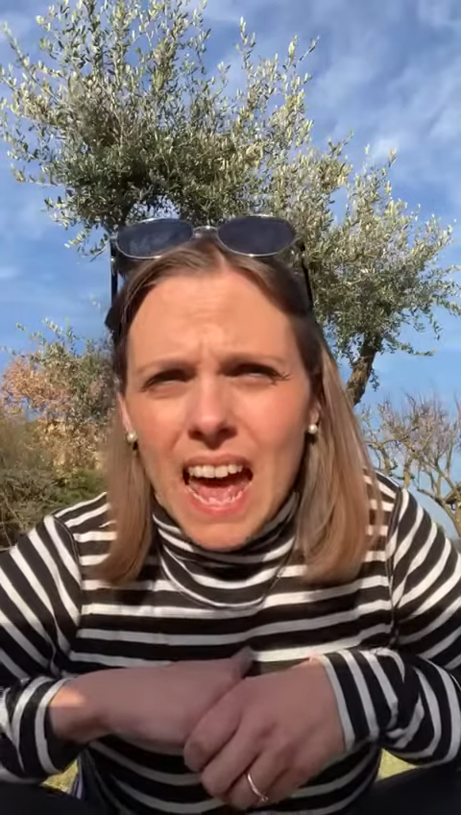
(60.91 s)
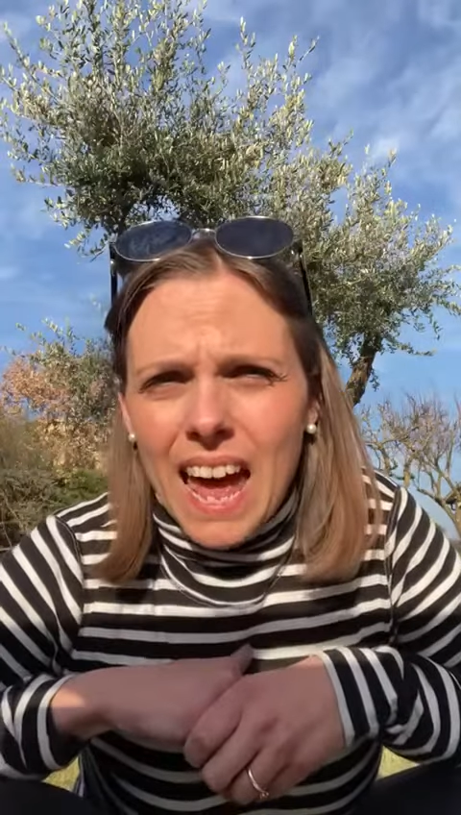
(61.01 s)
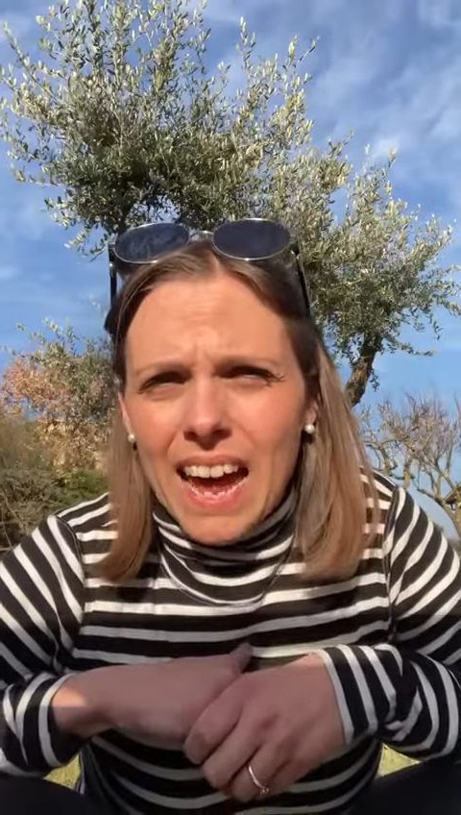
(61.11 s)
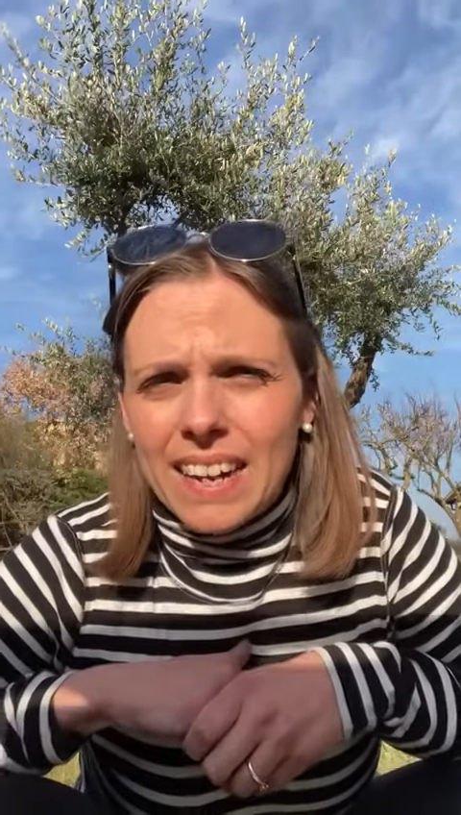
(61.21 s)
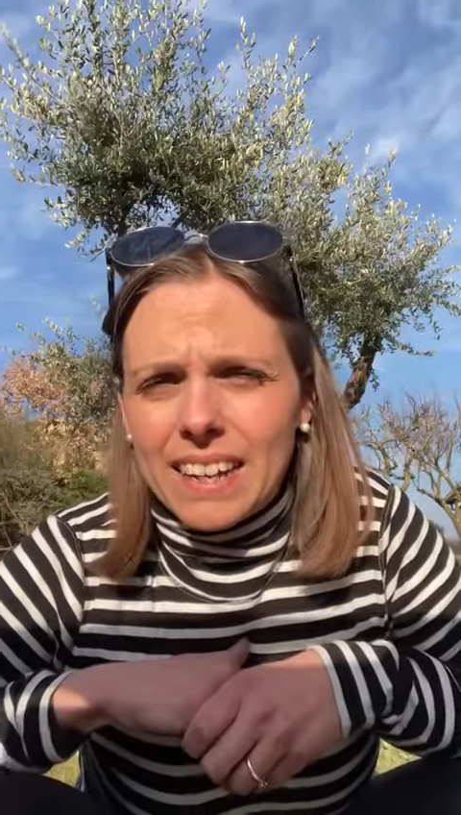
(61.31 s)

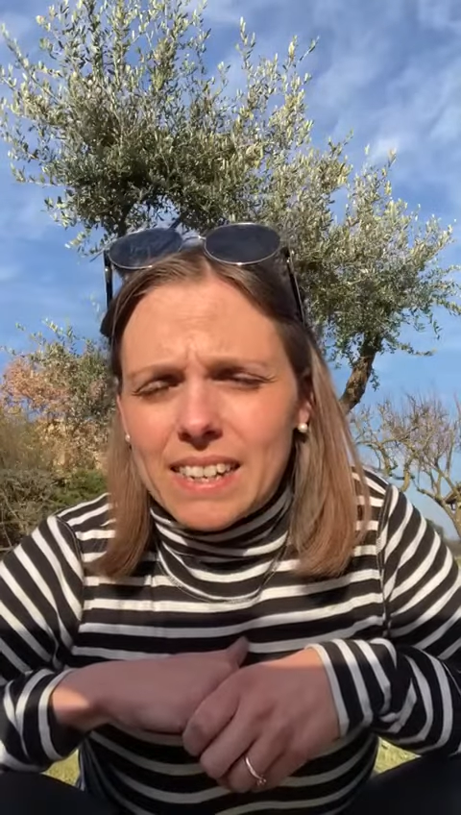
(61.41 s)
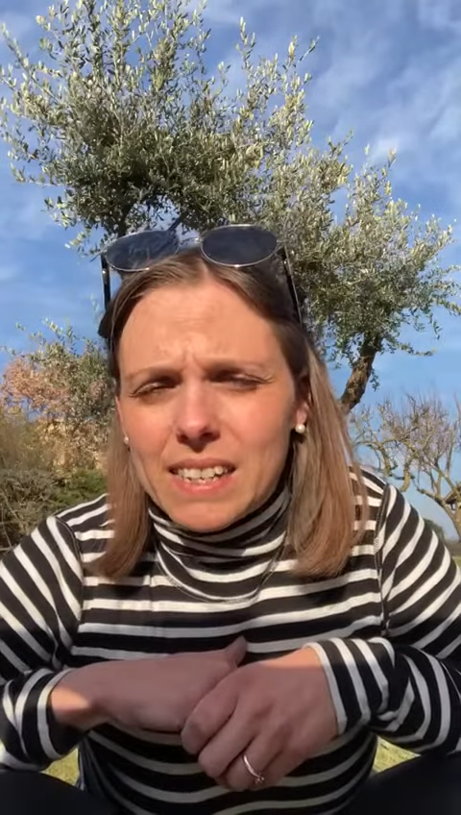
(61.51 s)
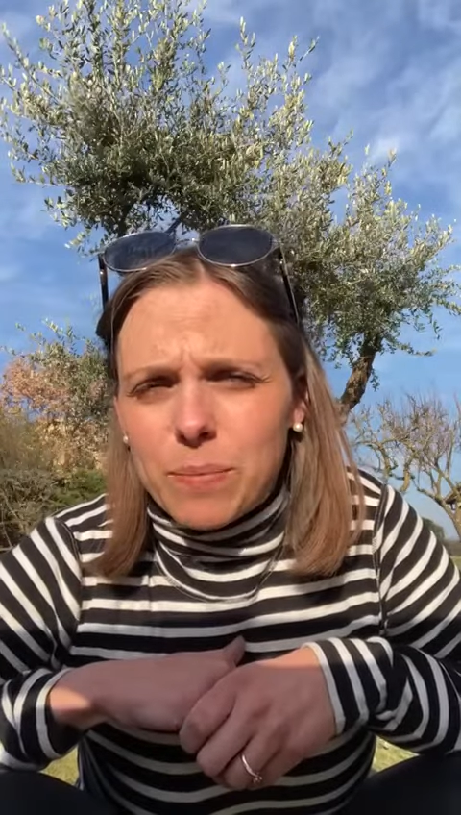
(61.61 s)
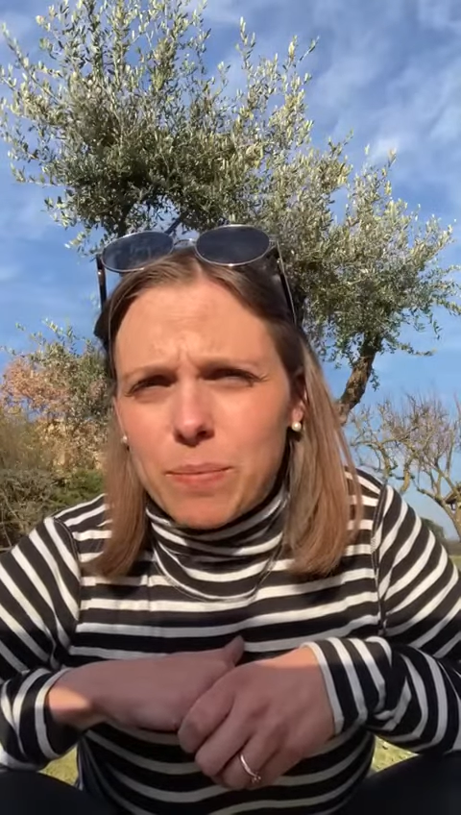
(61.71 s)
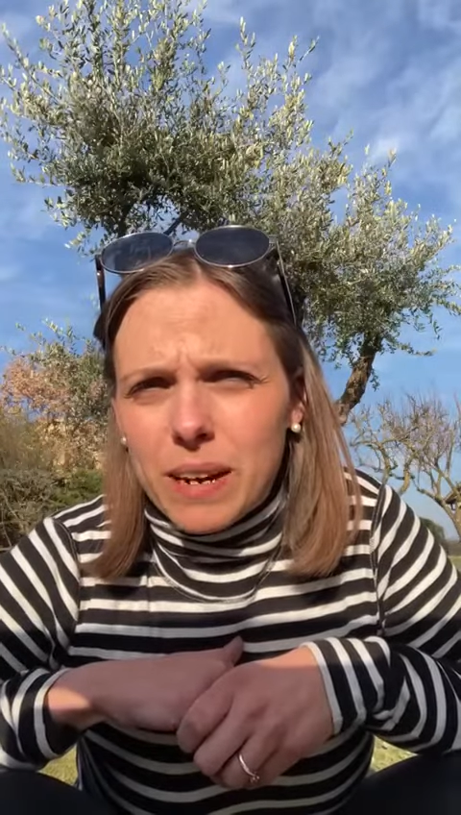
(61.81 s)
and
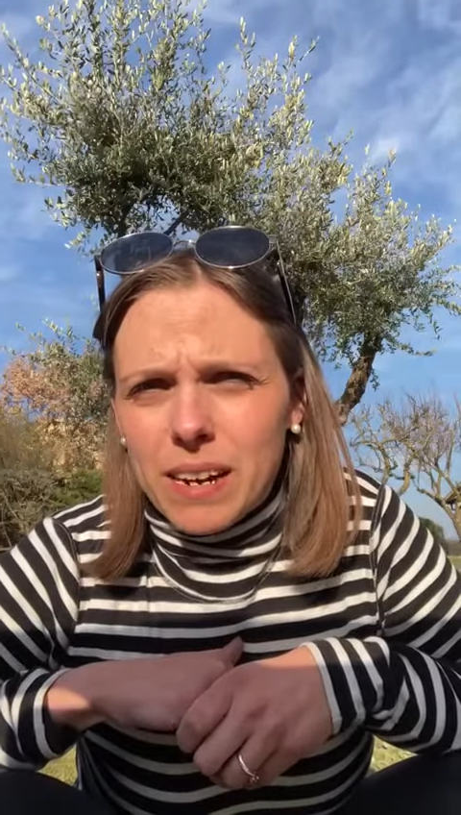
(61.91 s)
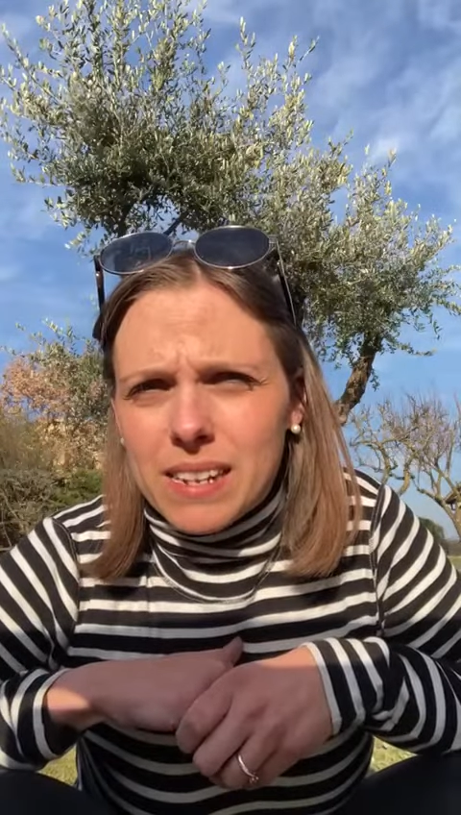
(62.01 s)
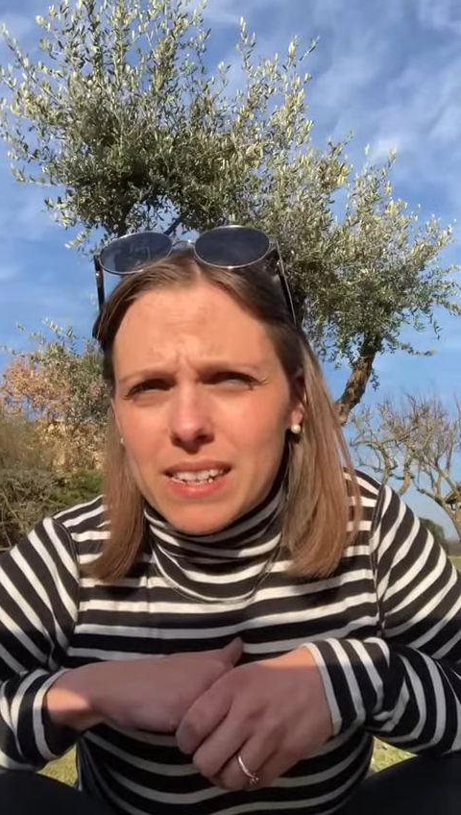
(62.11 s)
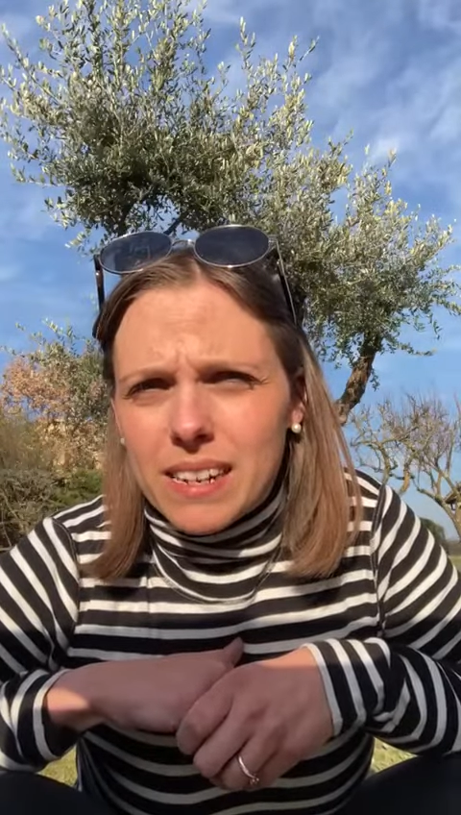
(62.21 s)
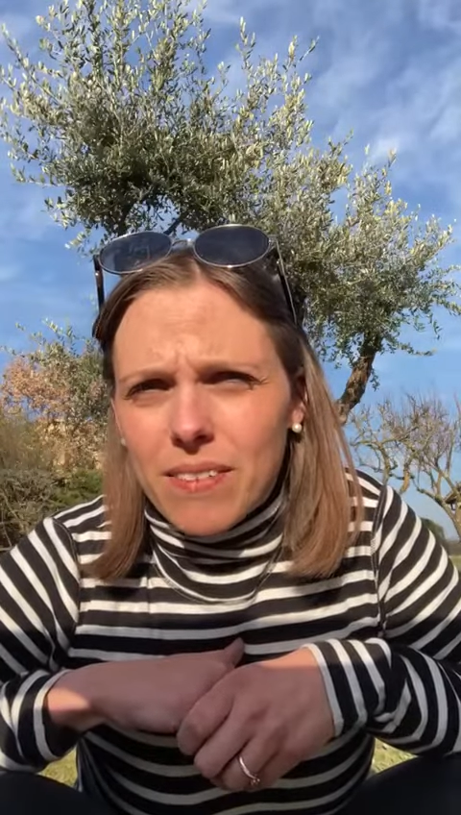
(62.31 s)
it's
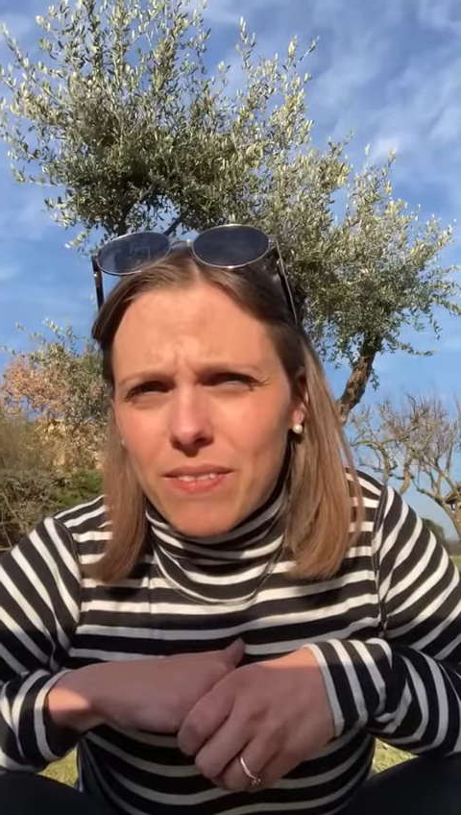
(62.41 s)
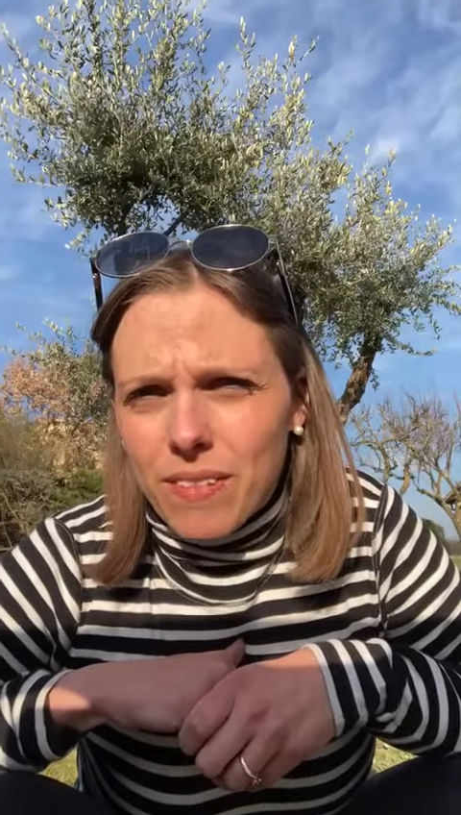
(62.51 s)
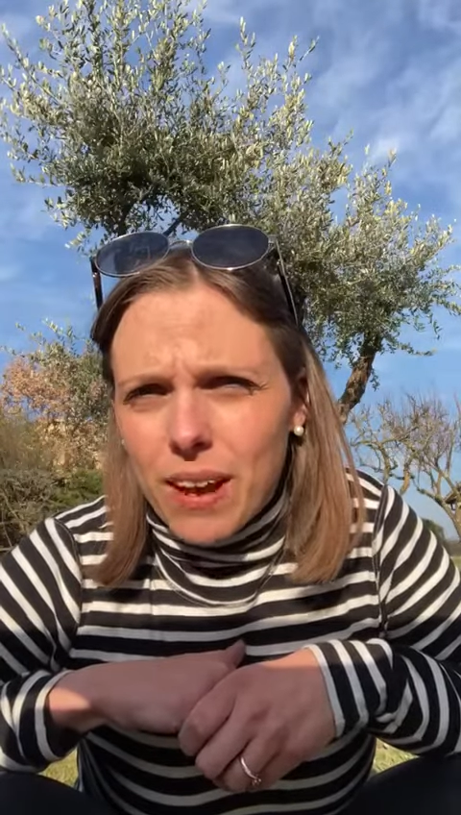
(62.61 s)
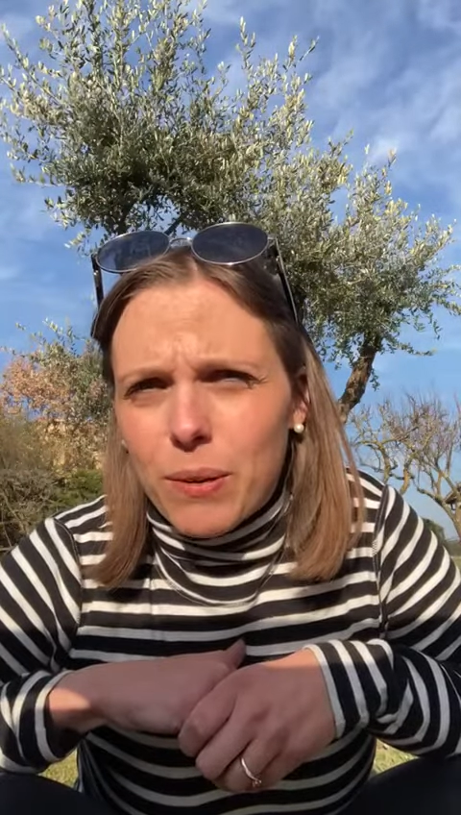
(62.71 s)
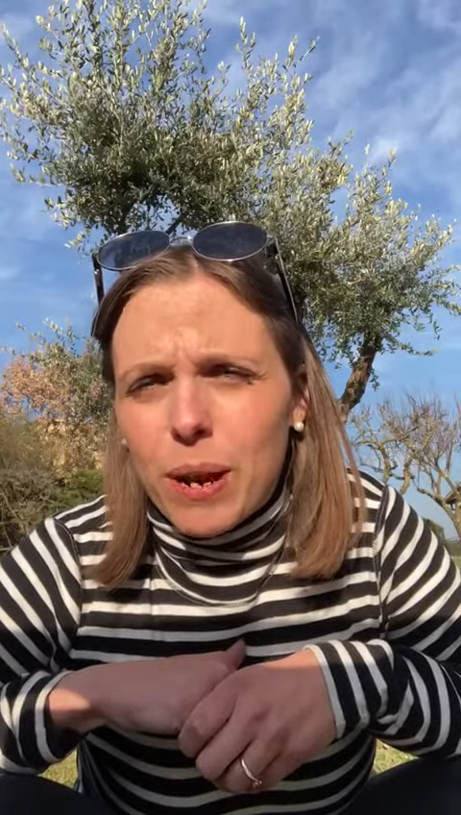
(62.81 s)
immersed in a
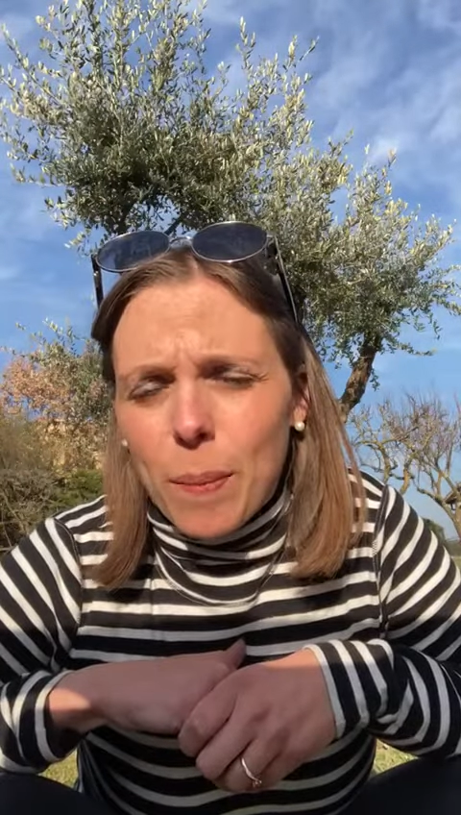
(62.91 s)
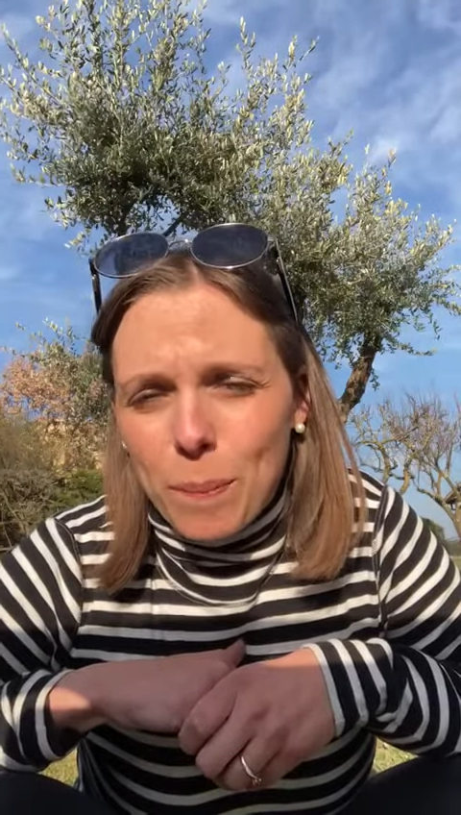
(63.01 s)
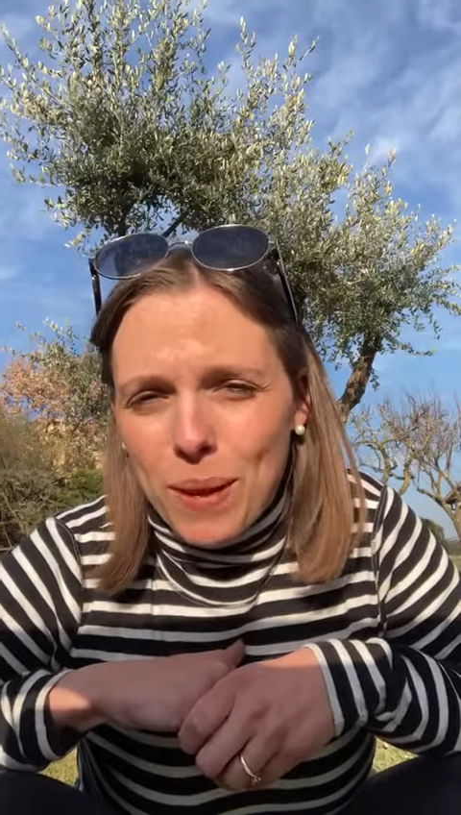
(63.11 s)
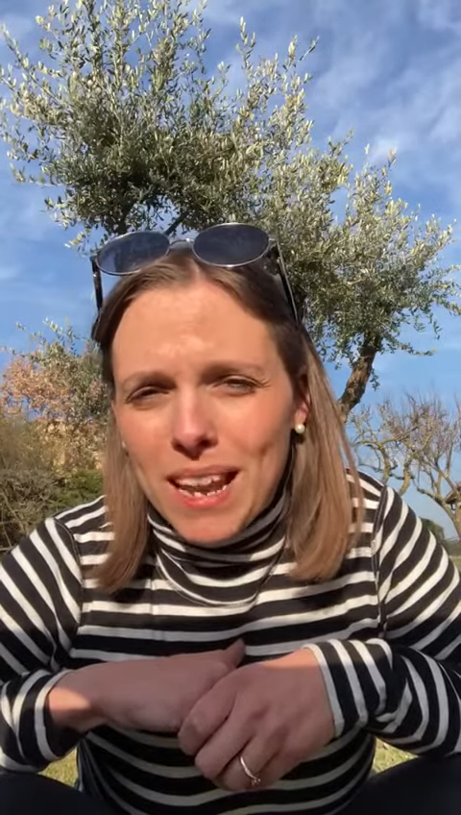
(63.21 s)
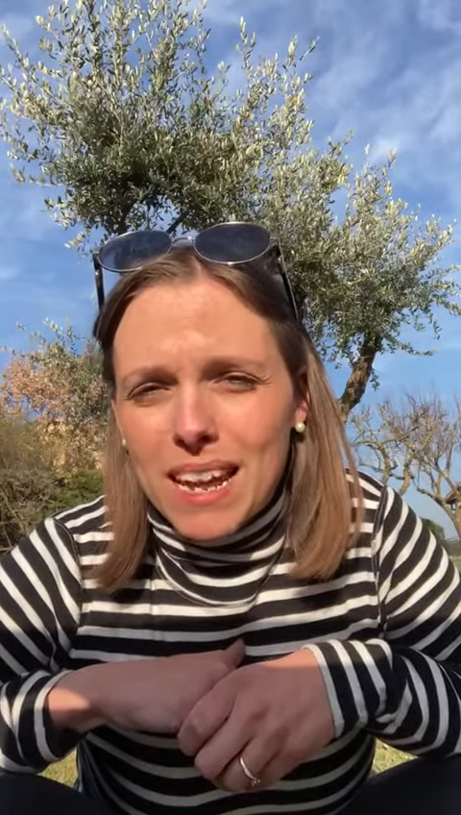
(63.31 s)
very
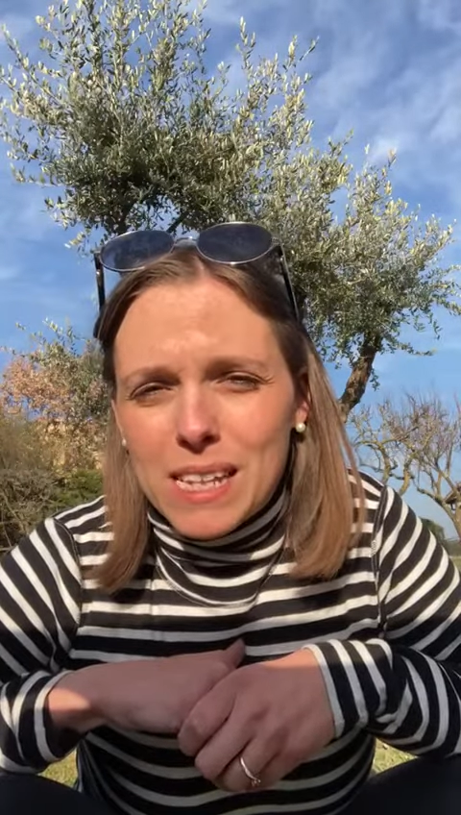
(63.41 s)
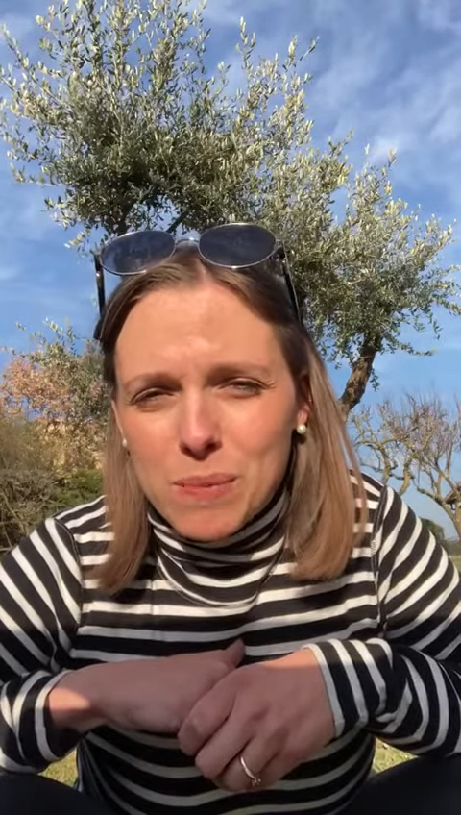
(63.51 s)
appealing